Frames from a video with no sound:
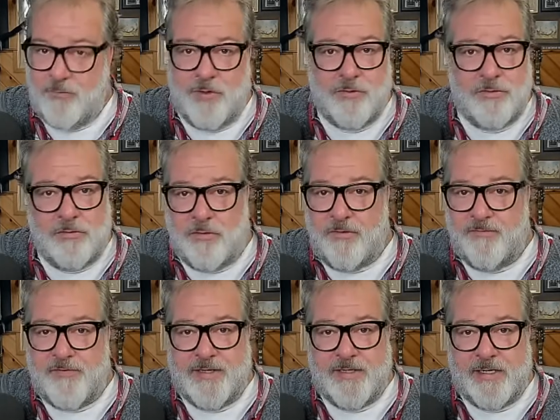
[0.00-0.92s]
will
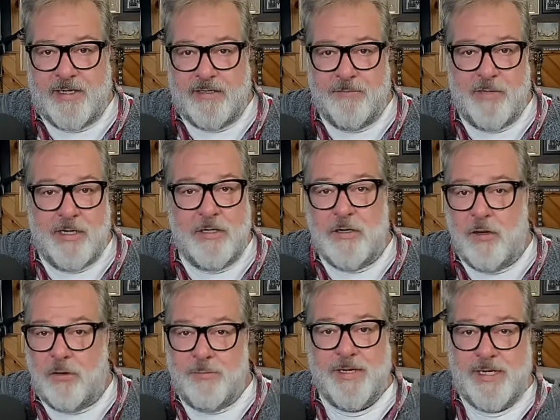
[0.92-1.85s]
glorify the kingdom, and
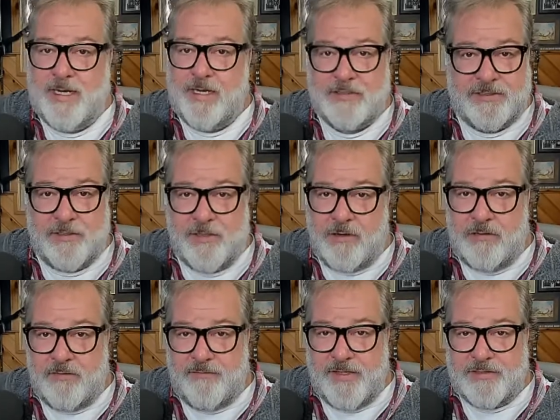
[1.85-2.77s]
nobody else in
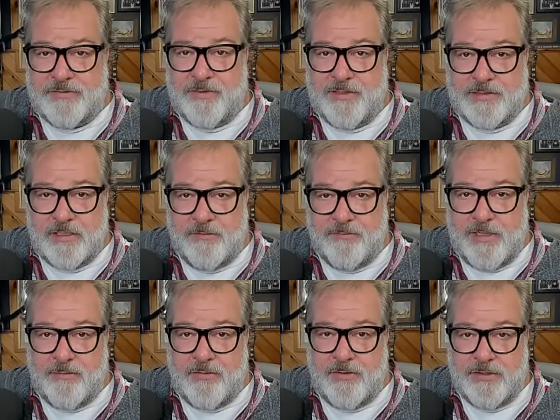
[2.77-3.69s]
all of history is going to be
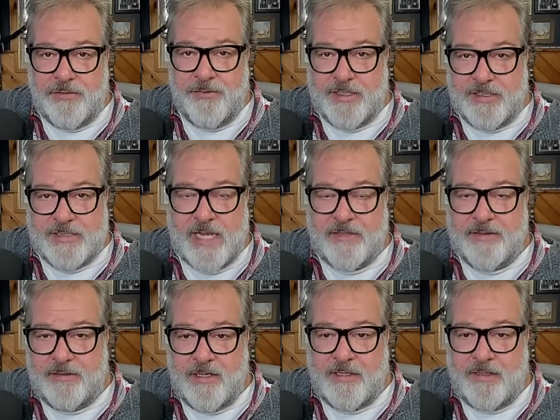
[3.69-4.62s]
able to do it
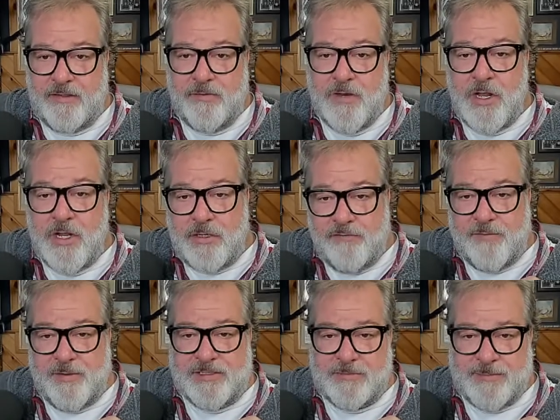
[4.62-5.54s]
exactly like you. You've
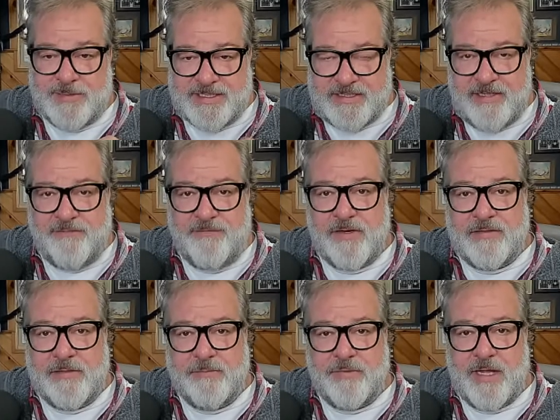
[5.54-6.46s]
been
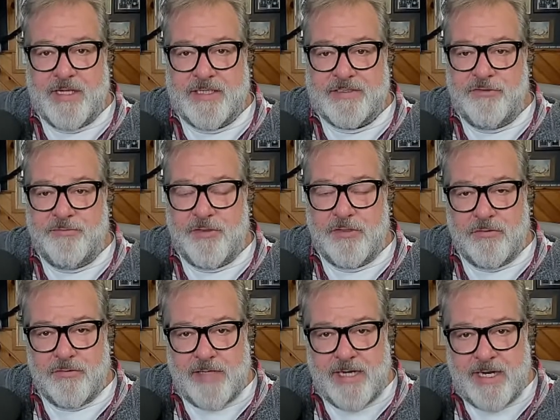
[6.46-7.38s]
specifically blessed. You've been
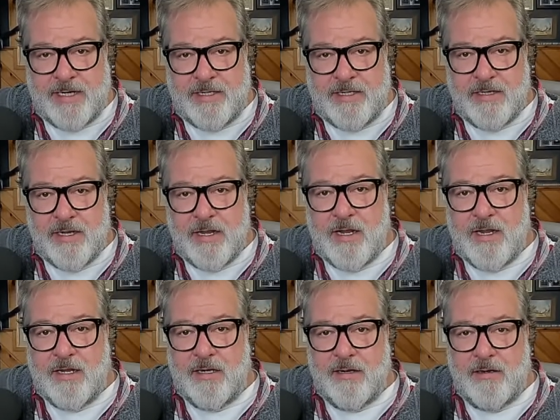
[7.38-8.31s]
created,
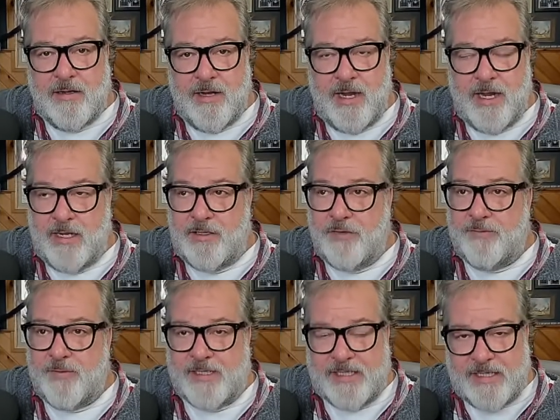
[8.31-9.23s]
and
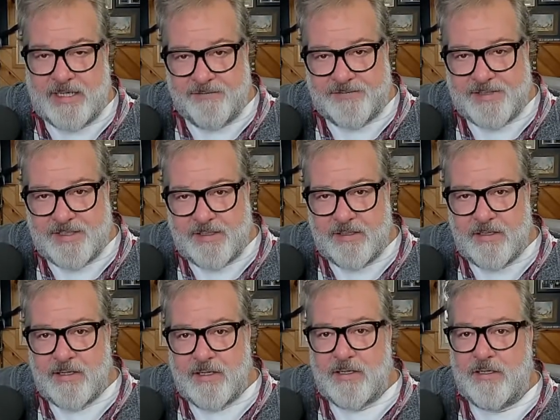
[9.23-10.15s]
you've been gifted.
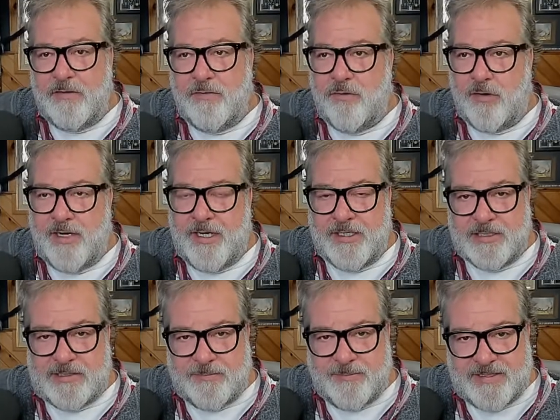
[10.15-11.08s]
You are in a
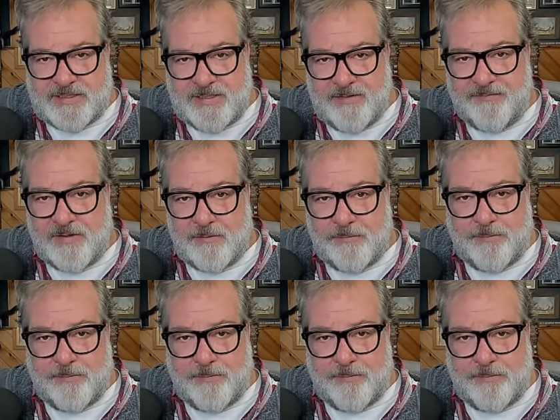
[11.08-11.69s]
specific,